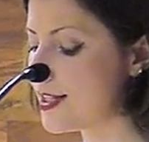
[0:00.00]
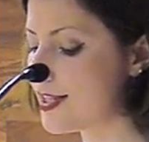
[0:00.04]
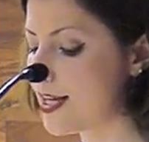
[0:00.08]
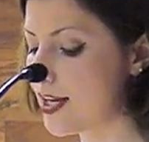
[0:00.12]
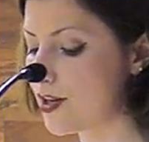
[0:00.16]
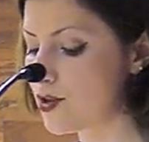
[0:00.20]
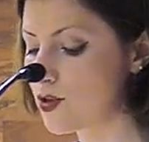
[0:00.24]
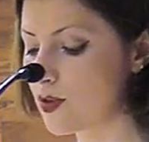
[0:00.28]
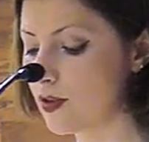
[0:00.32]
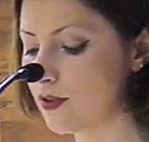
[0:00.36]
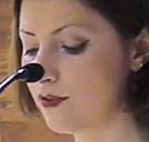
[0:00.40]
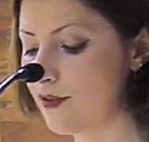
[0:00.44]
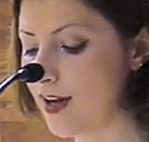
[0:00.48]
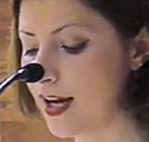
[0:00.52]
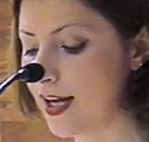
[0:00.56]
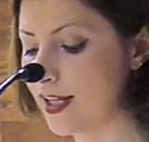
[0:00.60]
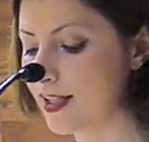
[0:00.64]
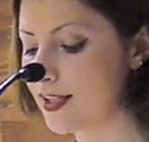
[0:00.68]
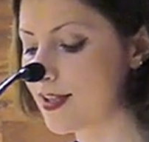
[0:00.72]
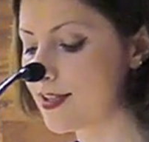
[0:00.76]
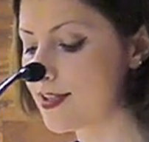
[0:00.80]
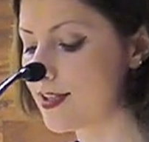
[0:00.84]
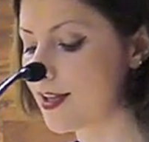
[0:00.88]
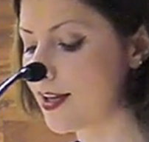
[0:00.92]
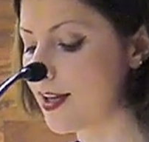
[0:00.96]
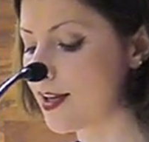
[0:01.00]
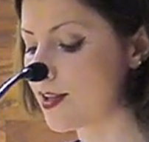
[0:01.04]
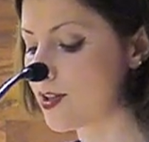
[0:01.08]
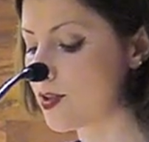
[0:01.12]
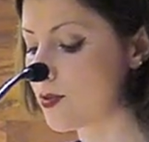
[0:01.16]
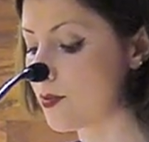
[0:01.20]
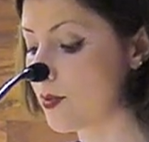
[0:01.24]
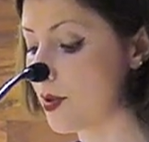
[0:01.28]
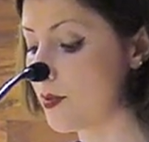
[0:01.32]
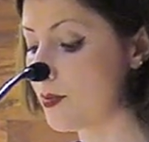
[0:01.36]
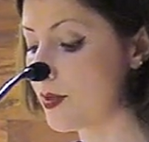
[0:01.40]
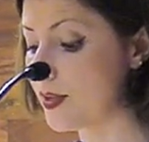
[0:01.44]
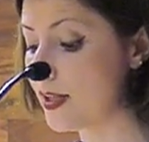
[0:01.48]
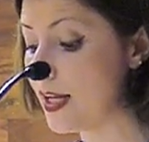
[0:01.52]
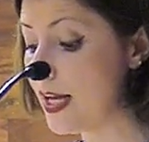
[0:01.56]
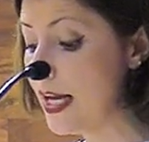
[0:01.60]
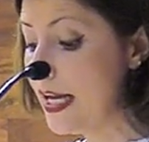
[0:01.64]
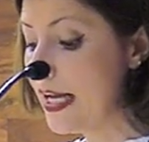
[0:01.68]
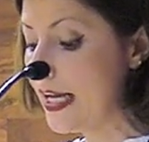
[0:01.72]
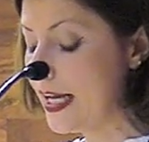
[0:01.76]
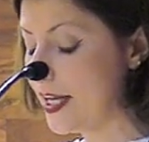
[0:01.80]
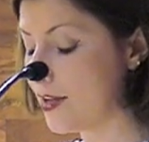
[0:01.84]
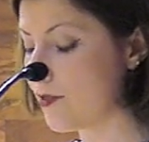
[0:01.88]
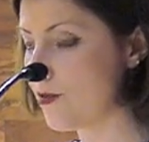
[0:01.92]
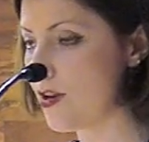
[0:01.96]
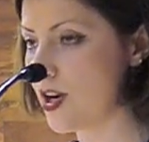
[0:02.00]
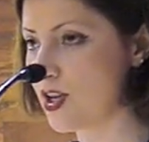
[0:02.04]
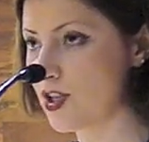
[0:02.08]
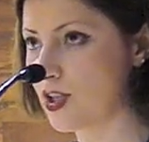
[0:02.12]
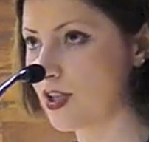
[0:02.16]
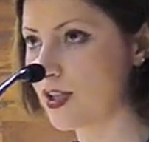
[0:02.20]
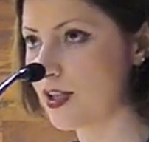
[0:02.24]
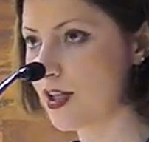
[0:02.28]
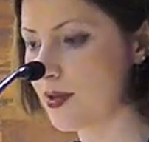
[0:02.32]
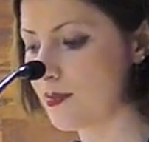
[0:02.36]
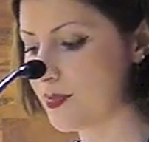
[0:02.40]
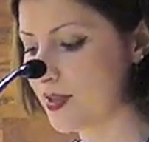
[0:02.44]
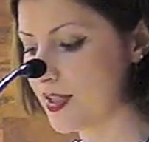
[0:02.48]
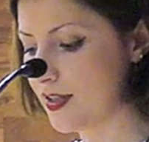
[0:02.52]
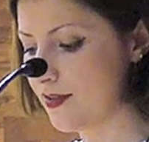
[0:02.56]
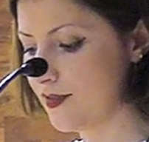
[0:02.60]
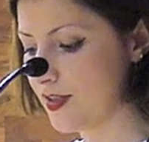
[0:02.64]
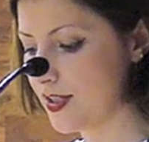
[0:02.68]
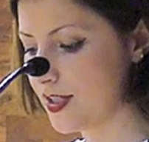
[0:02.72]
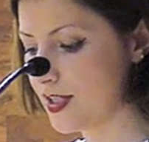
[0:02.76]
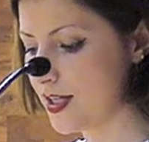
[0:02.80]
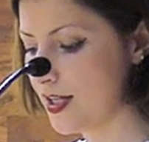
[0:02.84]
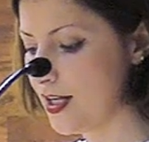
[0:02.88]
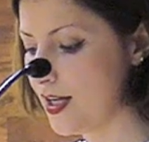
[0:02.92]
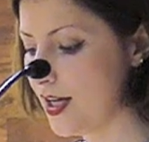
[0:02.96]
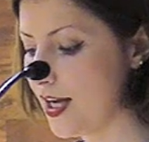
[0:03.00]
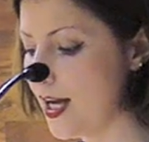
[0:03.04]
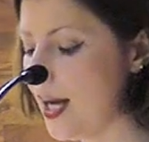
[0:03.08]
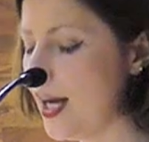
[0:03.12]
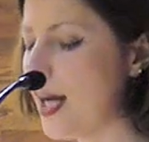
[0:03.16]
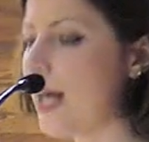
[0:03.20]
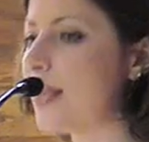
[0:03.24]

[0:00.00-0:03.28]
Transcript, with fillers: sexual violence against women in Russian captivity,